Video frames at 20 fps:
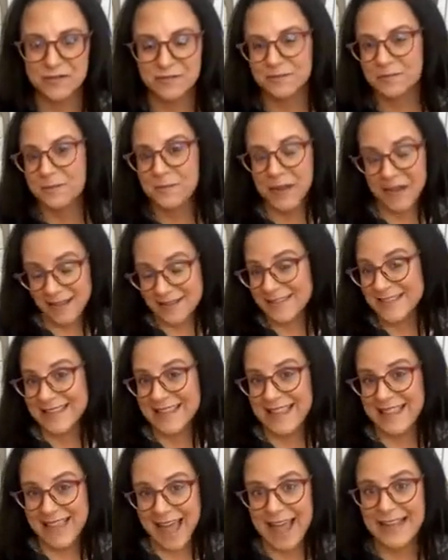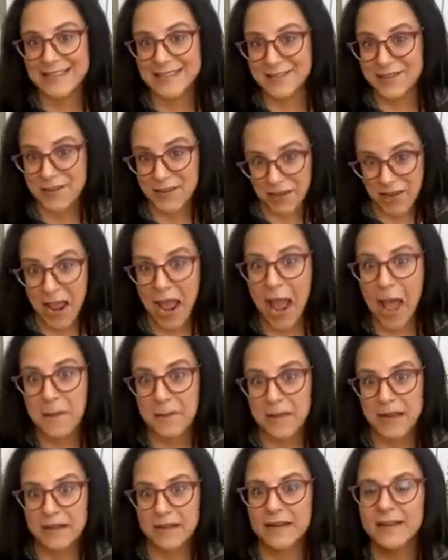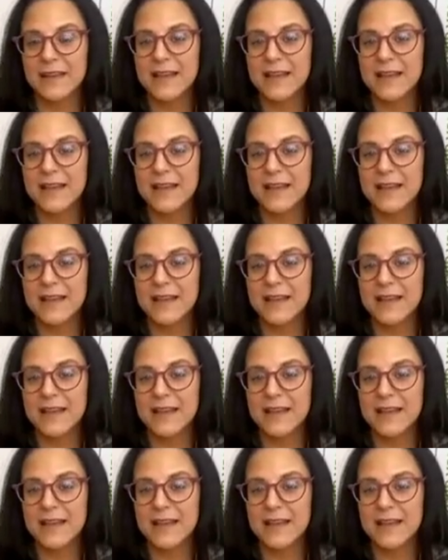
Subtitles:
because that's going to happen,